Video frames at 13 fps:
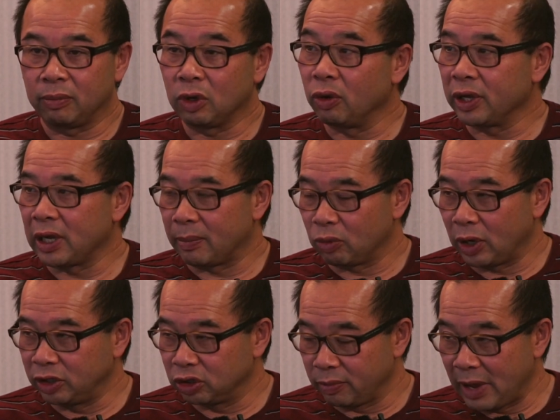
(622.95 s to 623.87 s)

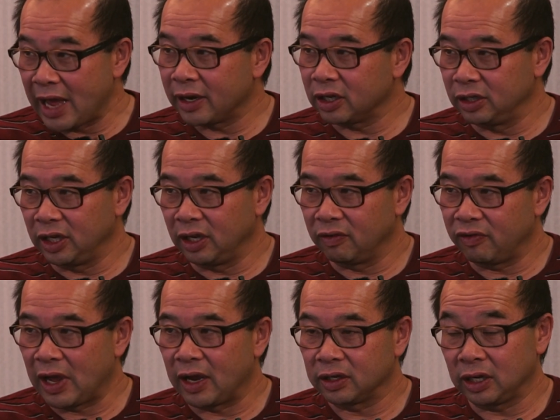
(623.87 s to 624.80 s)
quite dramatically, in
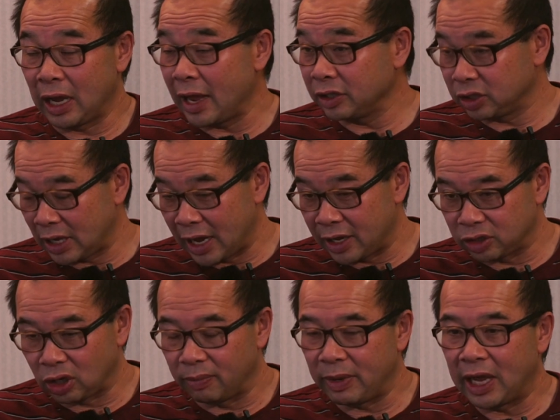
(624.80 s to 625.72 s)
fact, as
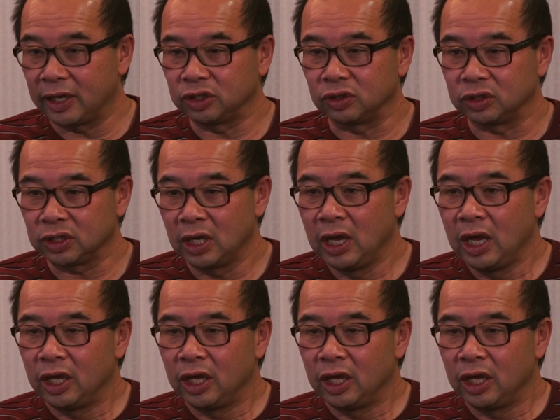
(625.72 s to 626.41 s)
are badgers.